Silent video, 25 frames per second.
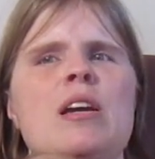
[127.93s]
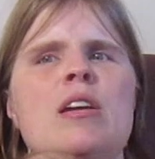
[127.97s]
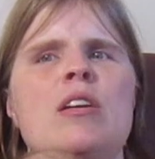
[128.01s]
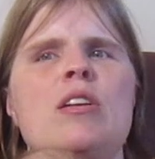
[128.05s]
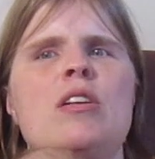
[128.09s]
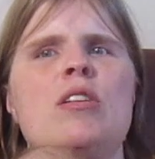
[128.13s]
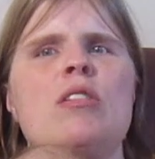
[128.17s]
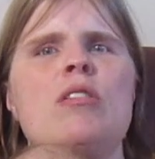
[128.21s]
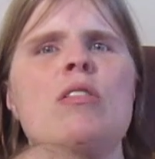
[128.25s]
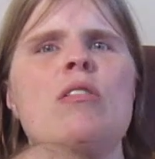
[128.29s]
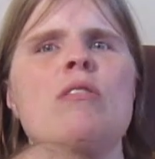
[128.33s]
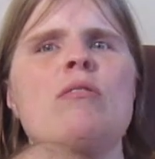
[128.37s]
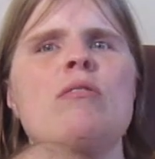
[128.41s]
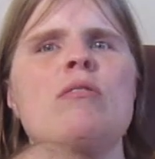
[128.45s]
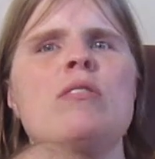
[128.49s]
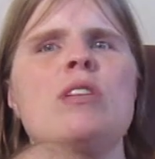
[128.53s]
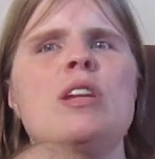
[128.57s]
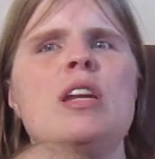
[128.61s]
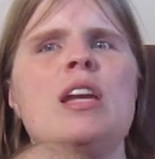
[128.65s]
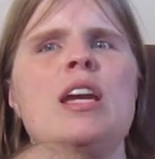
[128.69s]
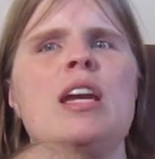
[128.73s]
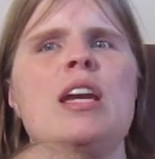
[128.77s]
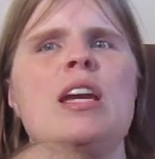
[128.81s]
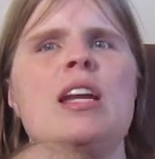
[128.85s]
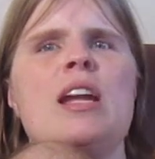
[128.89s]
You don't
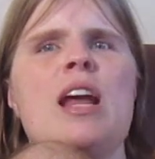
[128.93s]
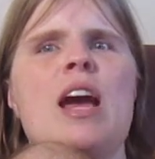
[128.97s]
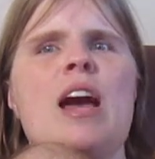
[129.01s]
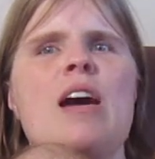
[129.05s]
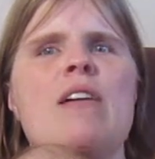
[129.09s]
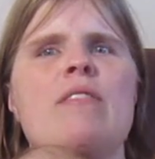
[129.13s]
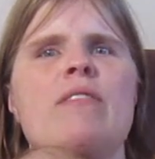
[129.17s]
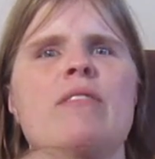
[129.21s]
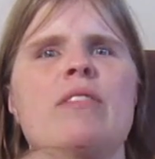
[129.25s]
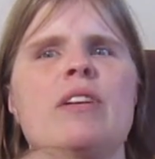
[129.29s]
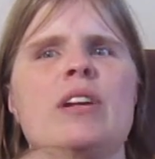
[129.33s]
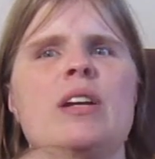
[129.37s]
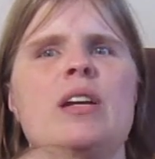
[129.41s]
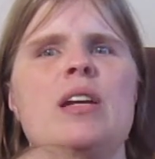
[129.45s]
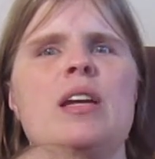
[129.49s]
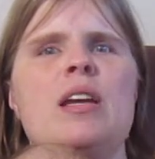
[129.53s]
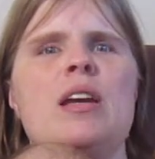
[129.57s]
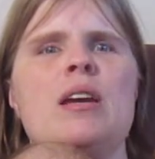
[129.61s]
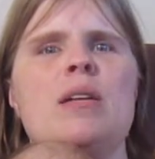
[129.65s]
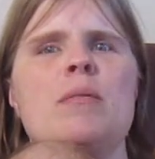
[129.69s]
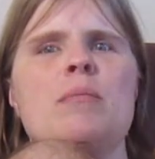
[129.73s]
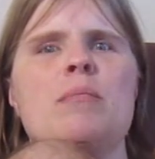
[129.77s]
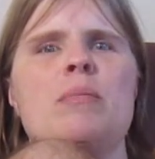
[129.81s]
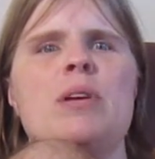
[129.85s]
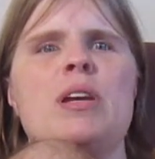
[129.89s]
need
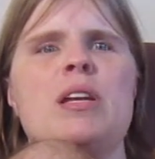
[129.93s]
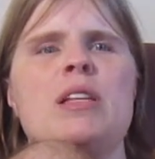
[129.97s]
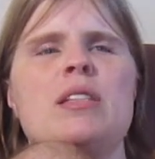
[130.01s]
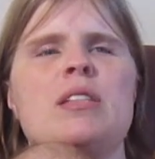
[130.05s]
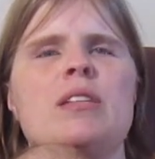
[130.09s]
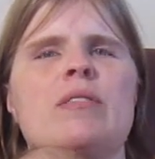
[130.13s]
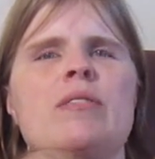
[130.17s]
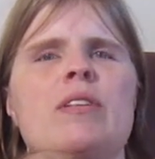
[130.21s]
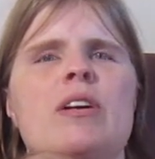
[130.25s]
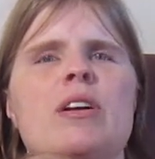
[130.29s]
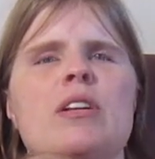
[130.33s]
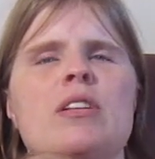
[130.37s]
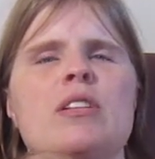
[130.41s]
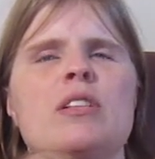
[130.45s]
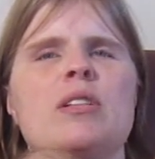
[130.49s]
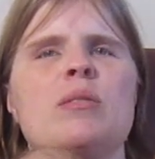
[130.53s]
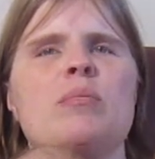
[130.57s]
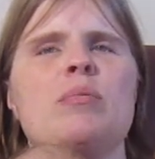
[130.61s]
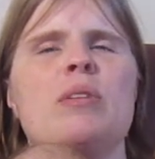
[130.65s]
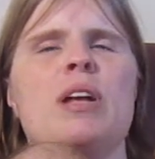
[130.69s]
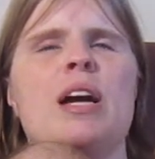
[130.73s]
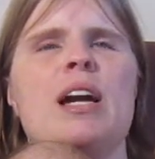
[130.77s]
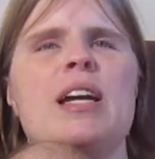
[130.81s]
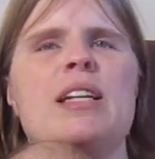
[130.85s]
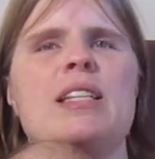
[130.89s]
every piece of art
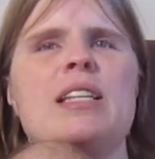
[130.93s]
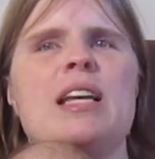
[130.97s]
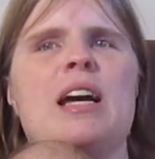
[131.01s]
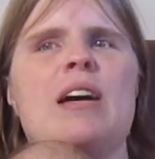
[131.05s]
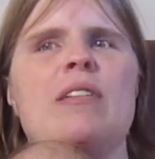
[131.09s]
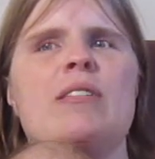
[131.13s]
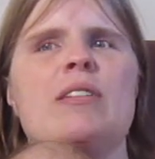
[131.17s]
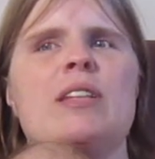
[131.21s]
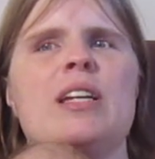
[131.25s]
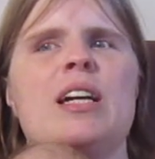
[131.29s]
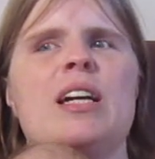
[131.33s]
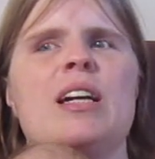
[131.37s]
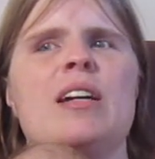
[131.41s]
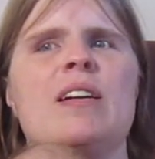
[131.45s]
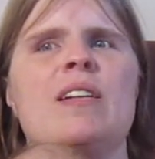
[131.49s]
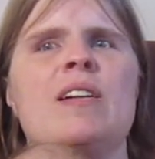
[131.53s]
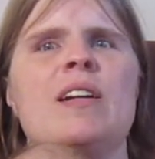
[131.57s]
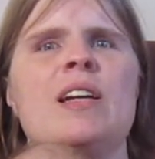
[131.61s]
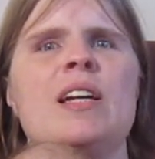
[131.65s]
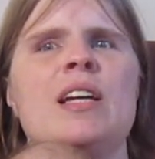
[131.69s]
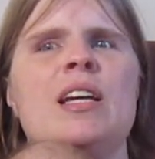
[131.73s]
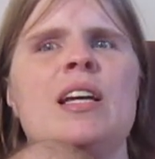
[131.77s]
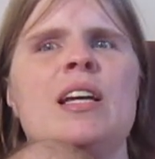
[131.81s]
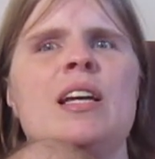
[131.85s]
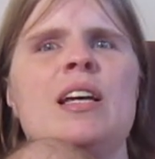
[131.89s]
supplies out there
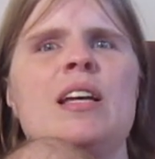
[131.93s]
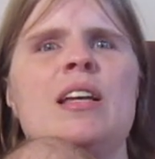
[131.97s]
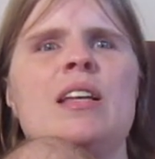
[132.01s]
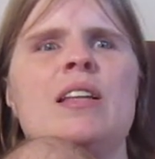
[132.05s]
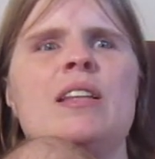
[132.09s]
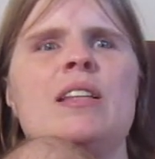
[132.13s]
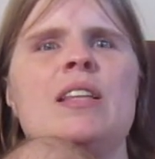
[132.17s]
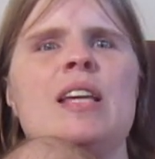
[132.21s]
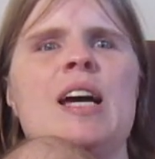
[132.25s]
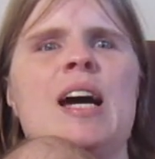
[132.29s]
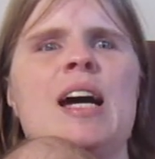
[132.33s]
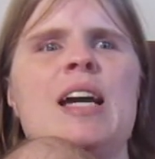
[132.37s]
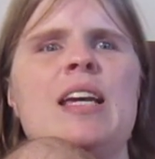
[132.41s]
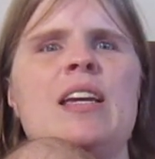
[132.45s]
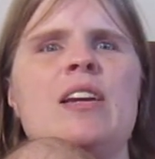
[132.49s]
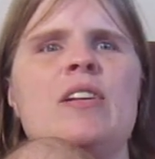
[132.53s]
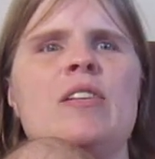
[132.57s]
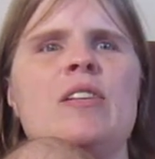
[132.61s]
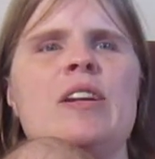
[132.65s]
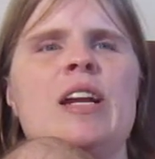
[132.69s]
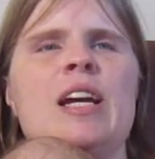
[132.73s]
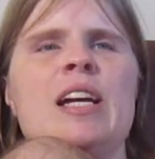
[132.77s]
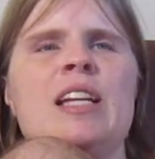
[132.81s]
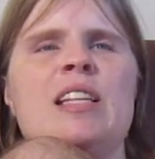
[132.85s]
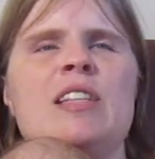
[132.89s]
that
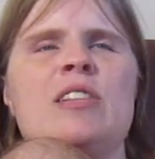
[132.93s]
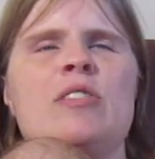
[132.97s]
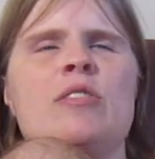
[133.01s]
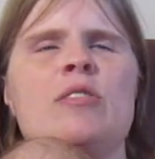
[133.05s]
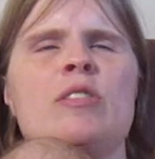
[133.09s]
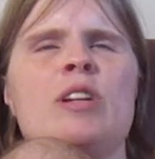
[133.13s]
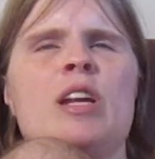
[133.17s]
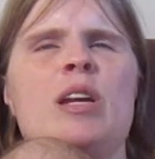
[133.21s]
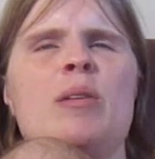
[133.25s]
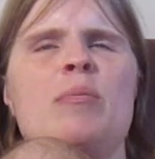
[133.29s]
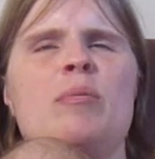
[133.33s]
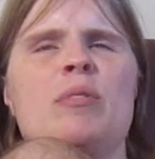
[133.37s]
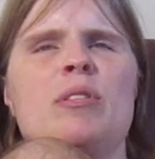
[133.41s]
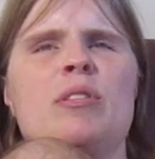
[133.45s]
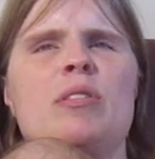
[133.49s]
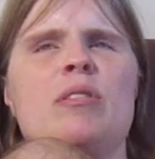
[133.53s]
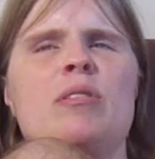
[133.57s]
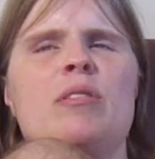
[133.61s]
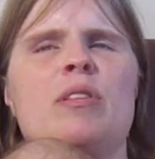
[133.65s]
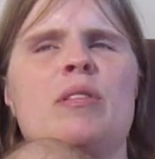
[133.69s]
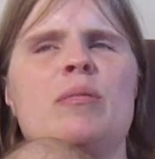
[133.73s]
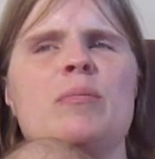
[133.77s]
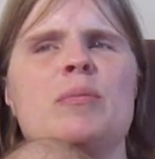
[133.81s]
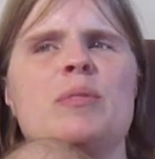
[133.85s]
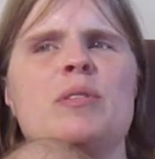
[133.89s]
your next door neighbor who
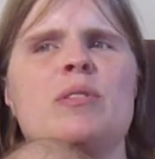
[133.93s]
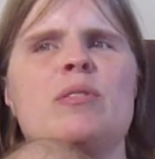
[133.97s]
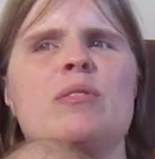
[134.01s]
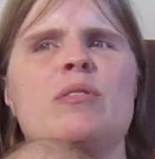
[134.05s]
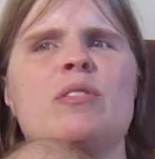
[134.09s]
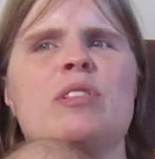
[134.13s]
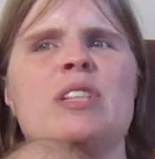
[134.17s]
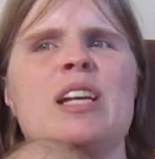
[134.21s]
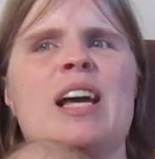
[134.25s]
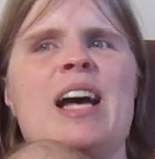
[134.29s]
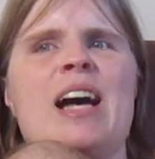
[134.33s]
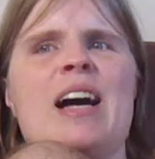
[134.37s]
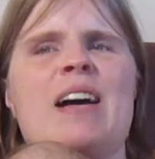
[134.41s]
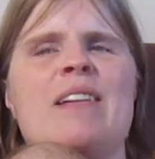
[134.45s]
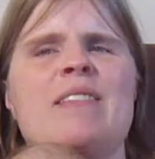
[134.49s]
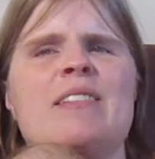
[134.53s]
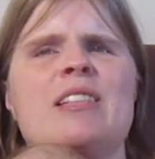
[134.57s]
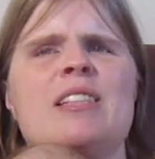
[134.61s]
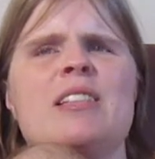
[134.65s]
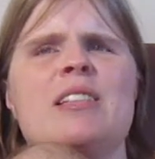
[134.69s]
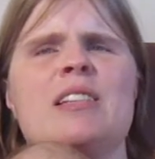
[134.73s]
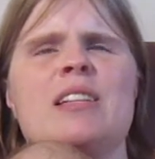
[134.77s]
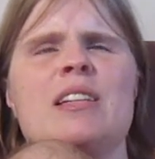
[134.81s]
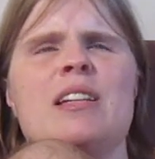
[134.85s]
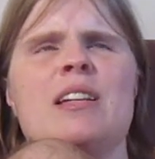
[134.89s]
homeschools
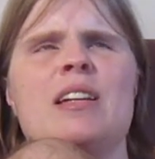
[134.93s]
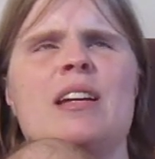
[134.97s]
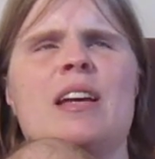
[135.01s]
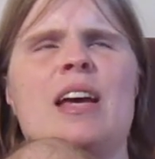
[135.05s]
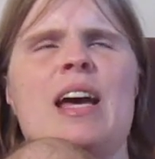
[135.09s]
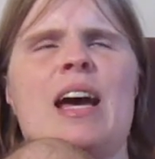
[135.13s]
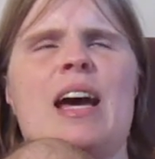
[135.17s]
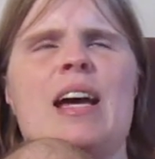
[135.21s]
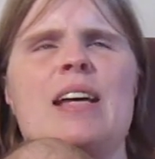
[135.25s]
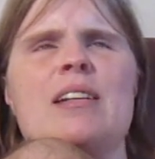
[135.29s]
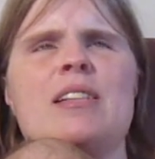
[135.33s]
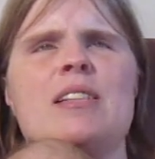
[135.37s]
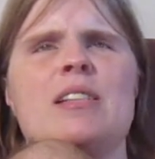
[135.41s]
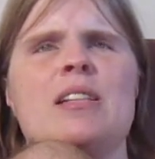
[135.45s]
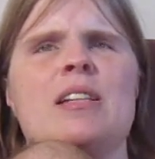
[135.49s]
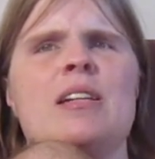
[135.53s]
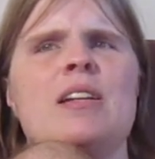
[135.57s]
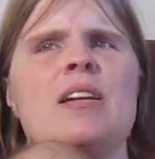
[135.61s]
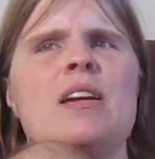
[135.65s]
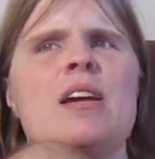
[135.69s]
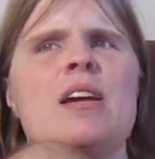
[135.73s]
has.